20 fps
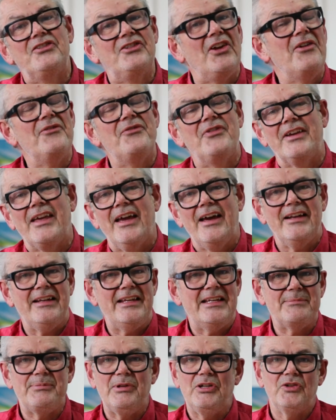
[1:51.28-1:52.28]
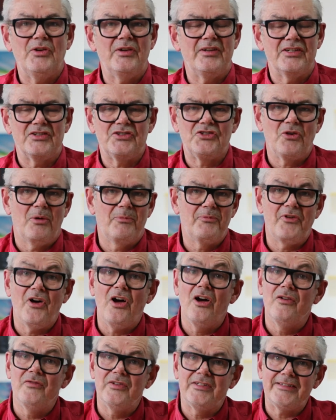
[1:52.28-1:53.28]
Don't forget, he's been doing this job
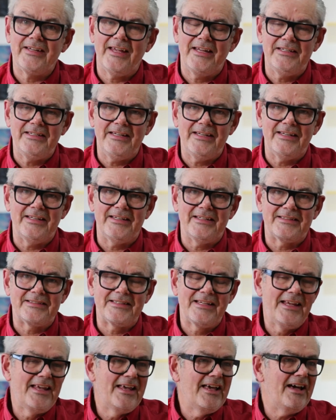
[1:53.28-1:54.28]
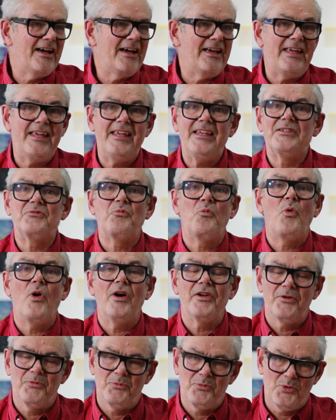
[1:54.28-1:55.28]
for over 10 years. He's
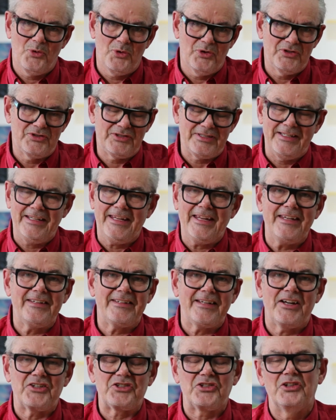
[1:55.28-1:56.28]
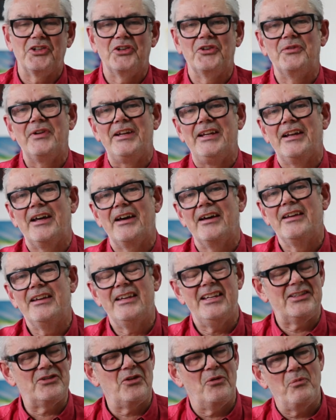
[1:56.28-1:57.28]
won awards in the international arena.
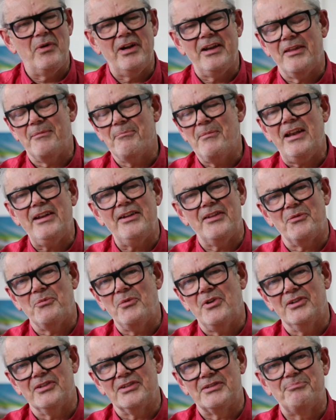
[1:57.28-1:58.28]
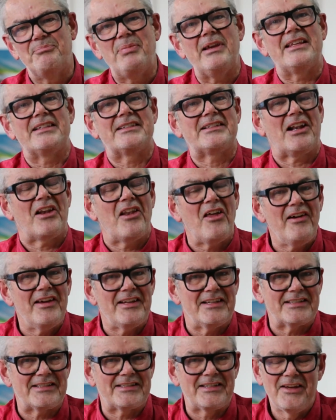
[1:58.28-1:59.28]
He's got many of the world's biggest
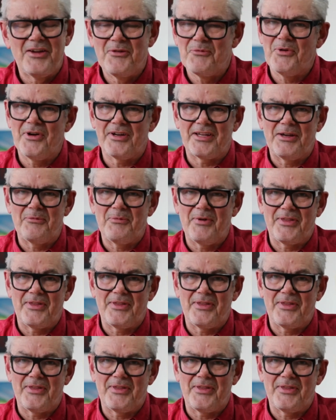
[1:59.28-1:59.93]
clients working